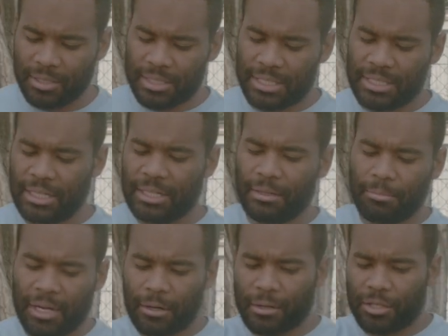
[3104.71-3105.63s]
succeed in
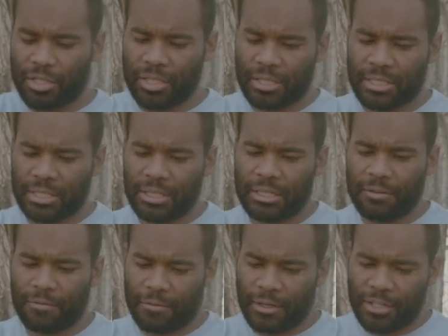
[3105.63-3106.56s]
marriage, succeed
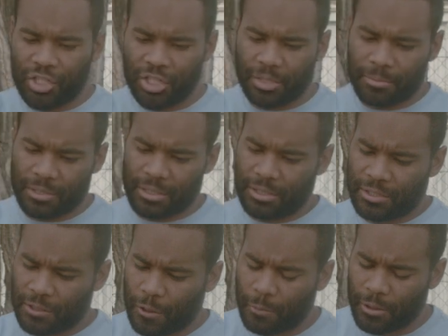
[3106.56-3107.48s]
in friendships, and
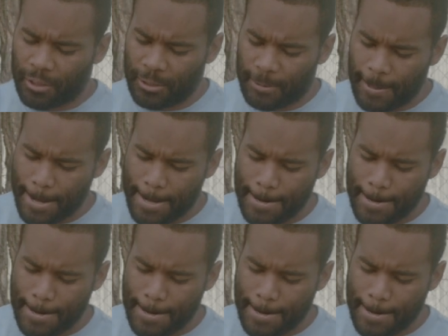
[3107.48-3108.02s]
so on.